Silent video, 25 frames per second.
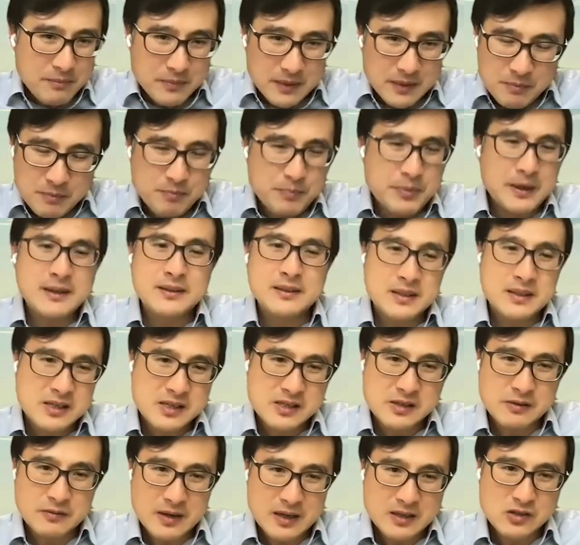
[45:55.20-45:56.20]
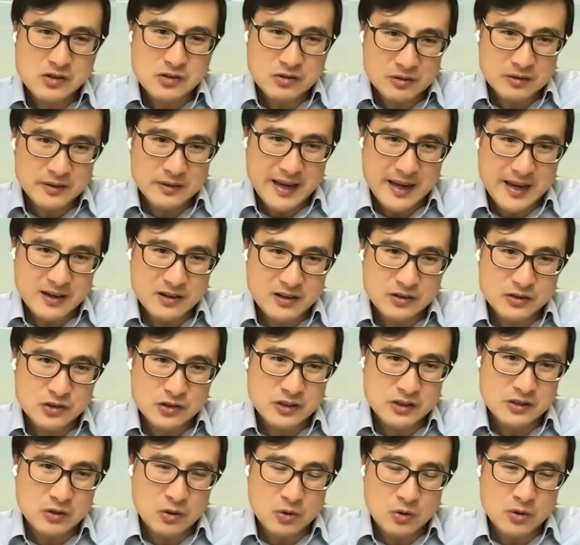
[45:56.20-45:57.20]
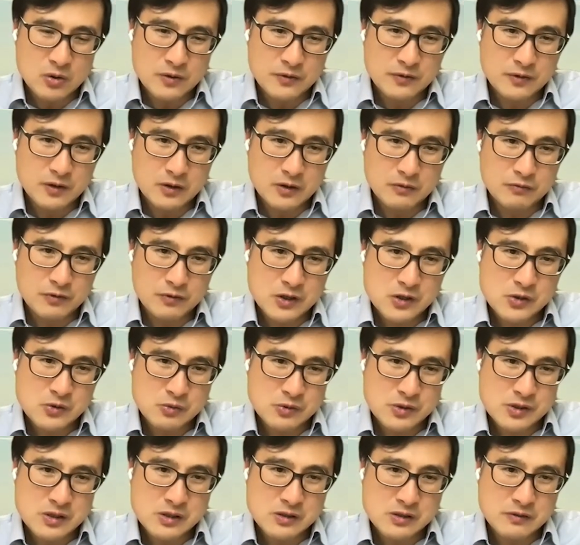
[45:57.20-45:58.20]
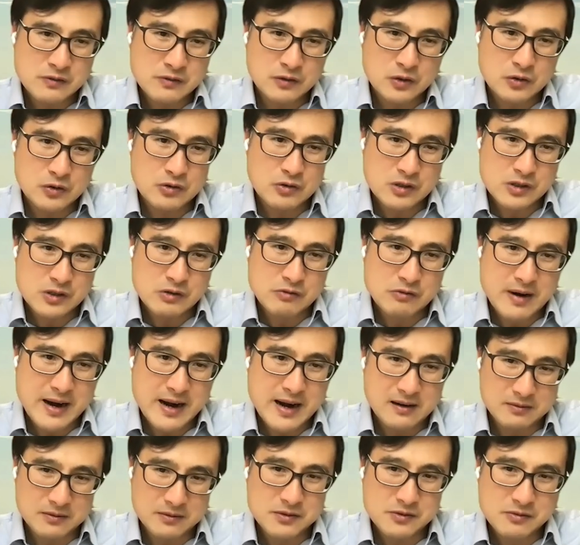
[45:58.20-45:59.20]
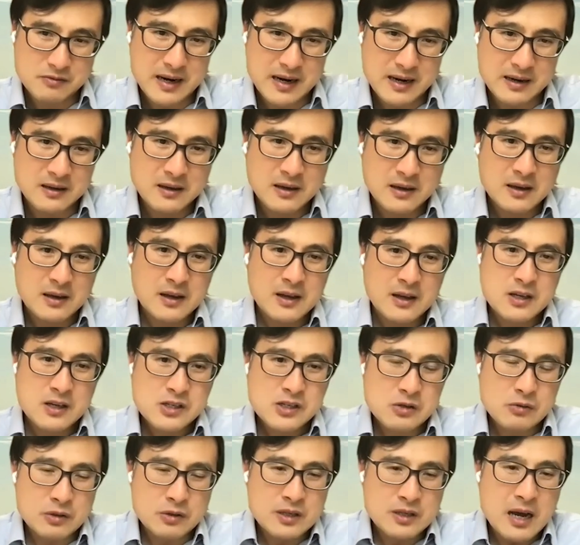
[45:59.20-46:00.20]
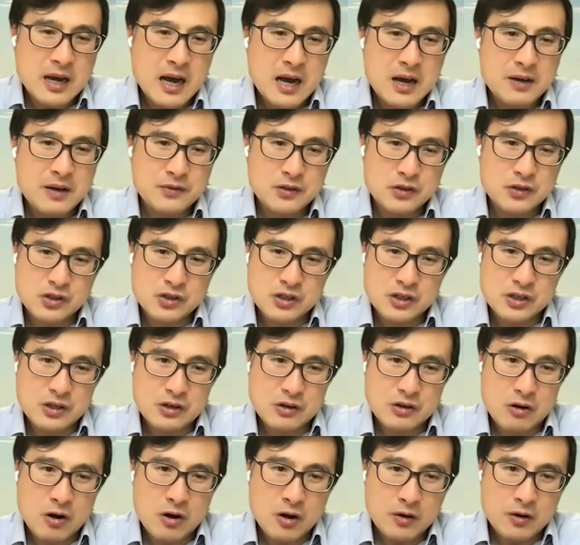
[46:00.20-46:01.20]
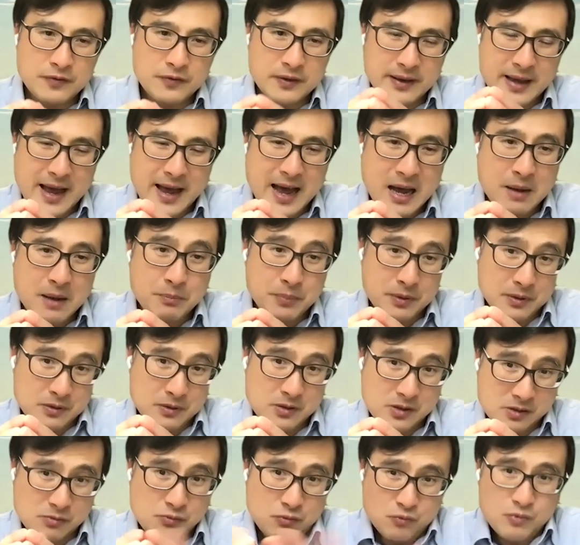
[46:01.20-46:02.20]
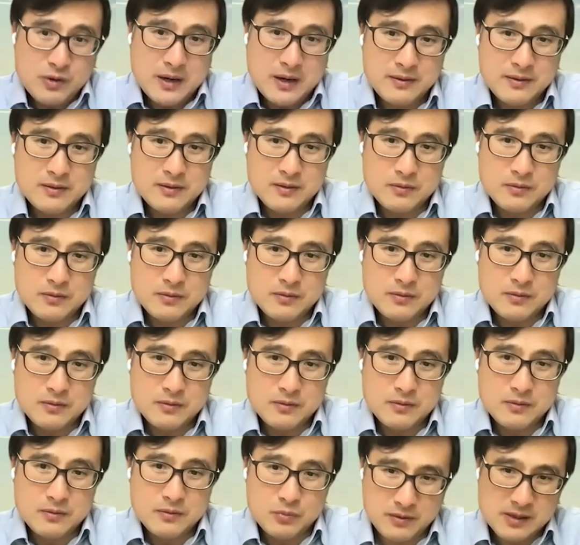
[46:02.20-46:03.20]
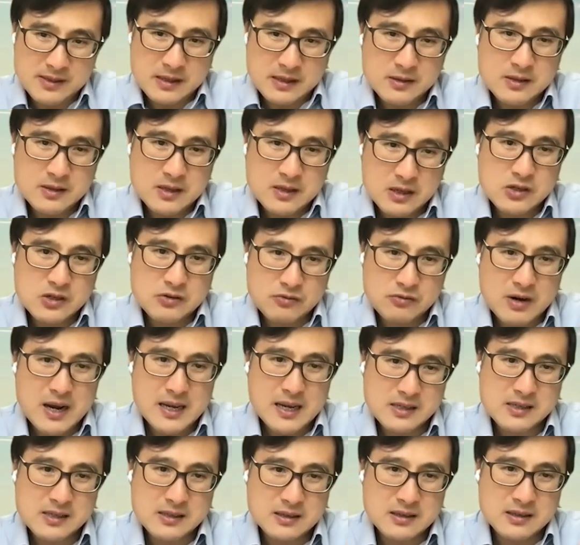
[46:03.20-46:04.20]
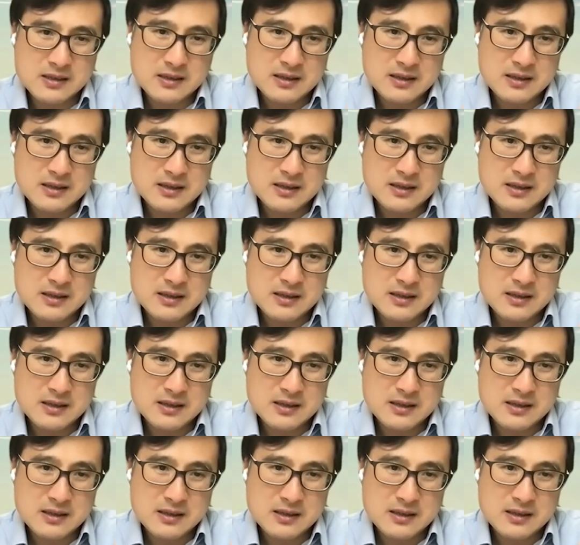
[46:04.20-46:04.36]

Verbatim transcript: and abundance of external energy or of resources, nutrients around, right? So autophagy often happens when cells are